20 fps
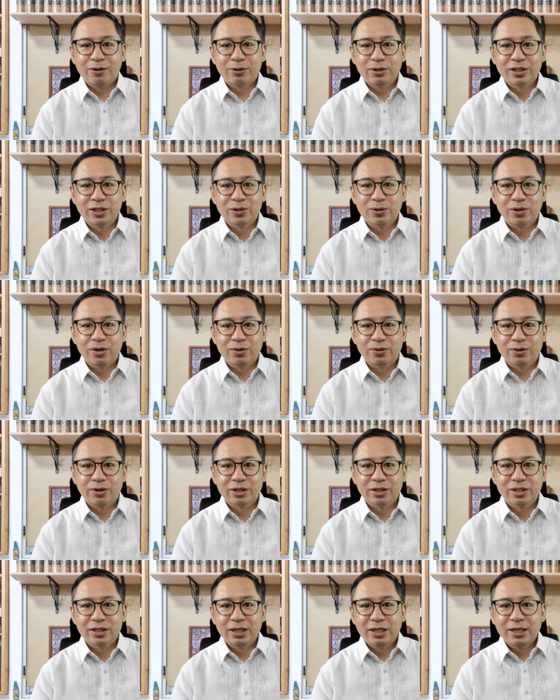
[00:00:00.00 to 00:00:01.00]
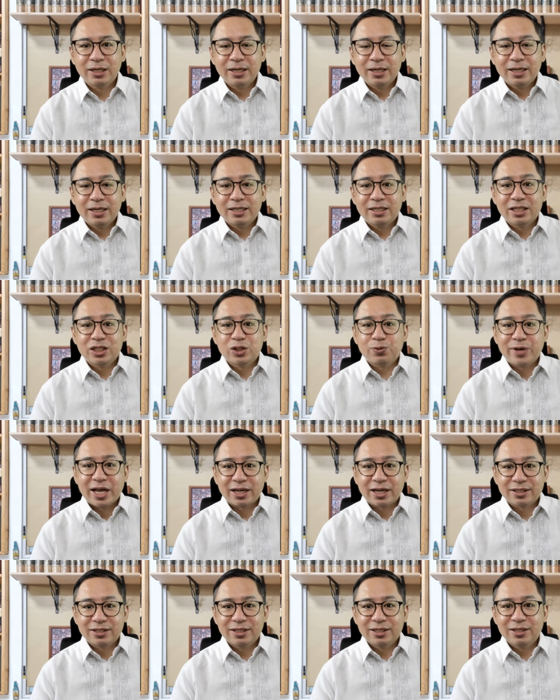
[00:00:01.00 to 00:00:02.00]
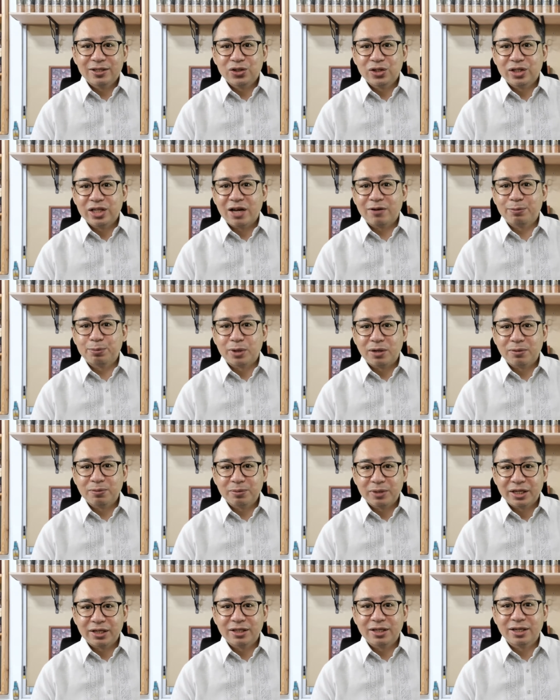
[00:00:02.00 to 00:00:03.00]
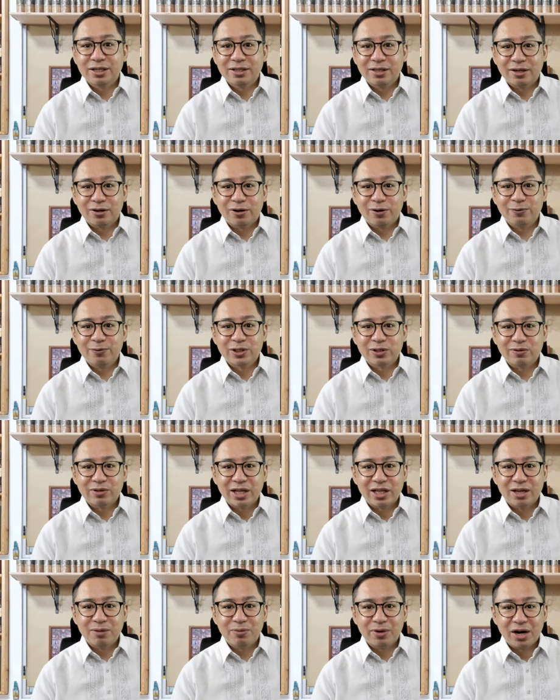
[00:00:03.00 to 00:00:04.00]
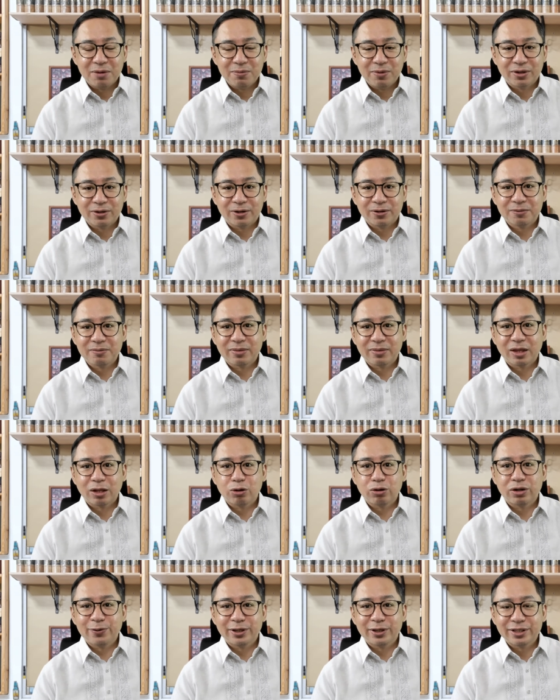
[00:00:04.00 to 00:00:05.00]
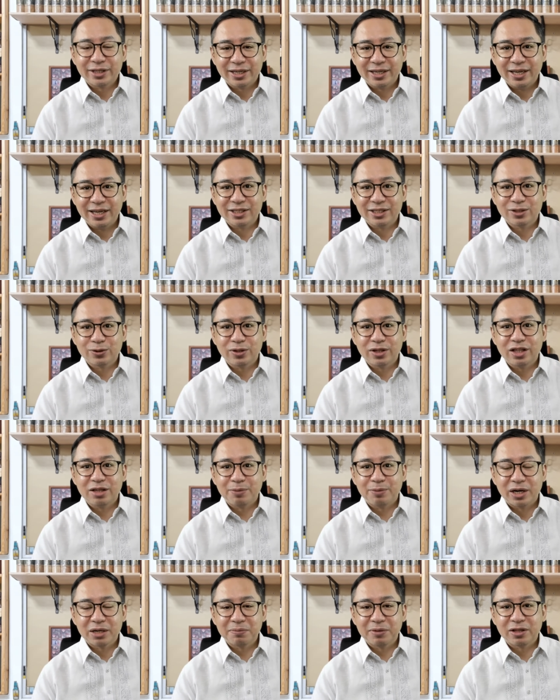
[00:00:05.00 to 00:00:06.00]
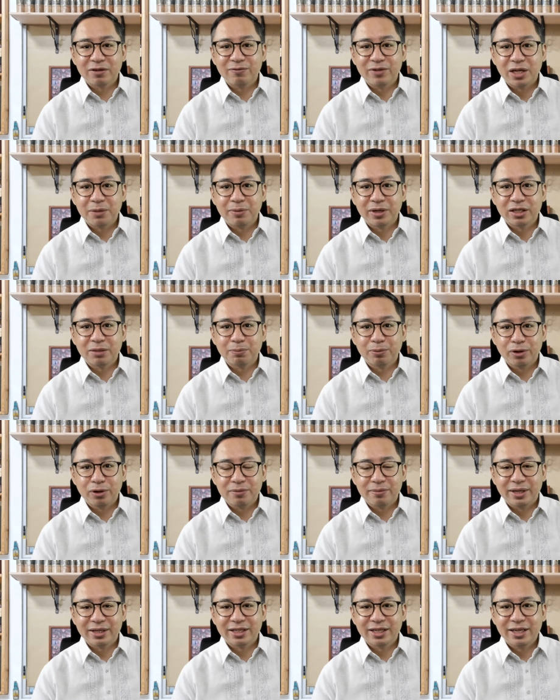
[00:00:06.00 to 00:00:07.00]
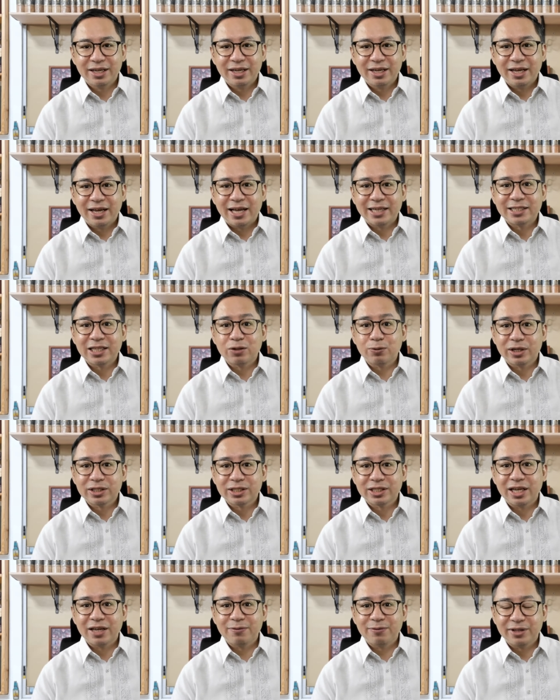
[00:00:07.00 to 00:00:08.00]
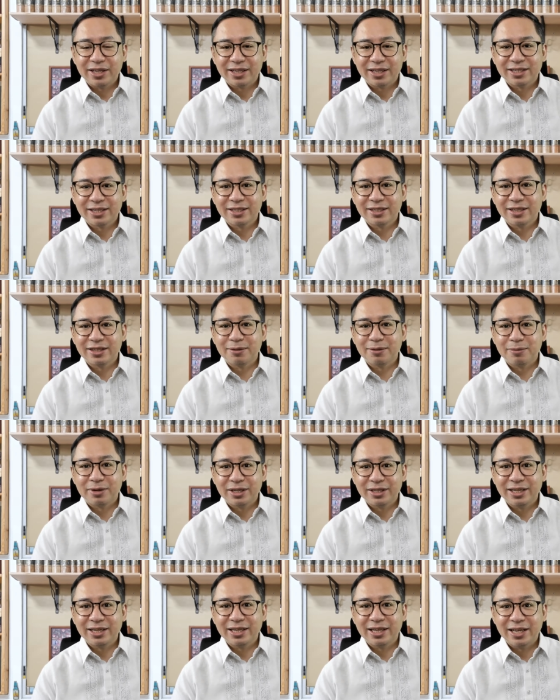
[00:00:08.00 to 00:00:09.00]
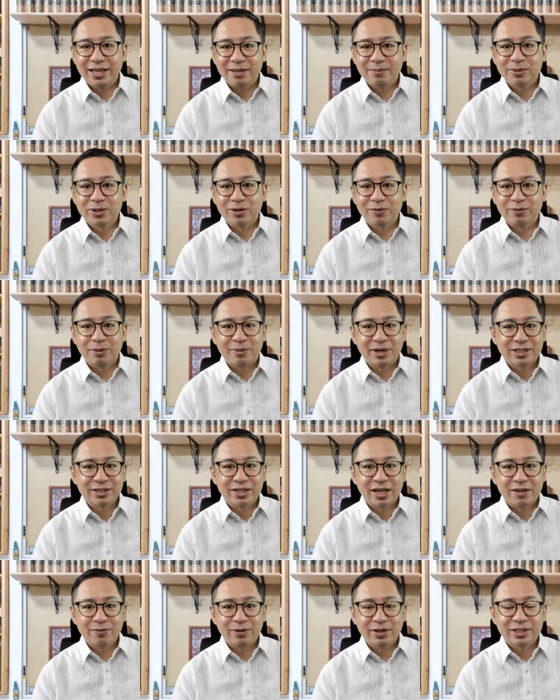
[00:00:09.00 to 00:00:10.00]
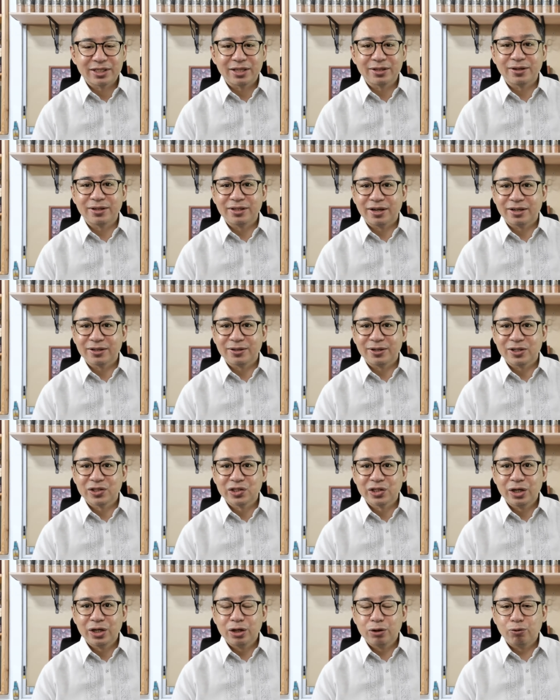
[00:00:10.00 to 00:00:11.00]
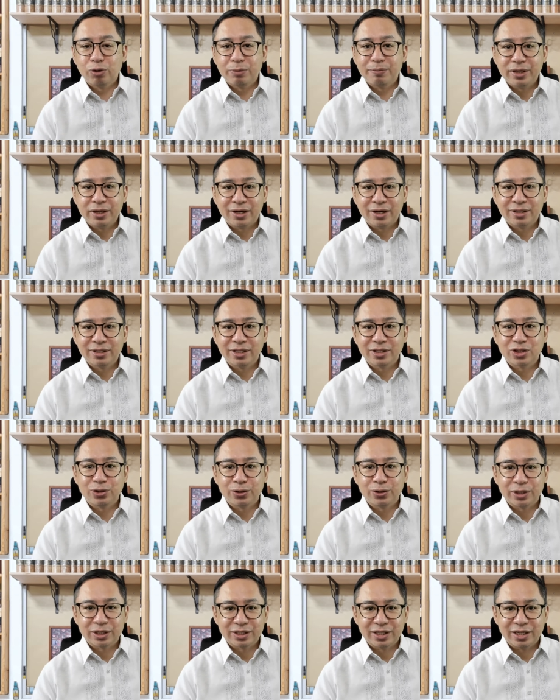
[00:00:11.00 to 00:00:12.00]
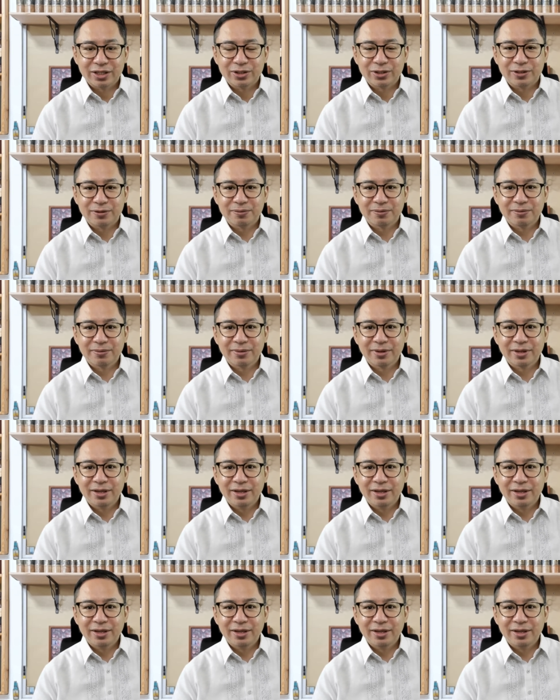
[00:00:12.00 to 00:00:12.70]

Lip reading: According to the court, this fact should have prompted the Office of the Labor Arbiter to refer the case to the Department of Labor and Employment as it was evident that the money claims of the bus drivers and conductors were beyond its jurisdiction.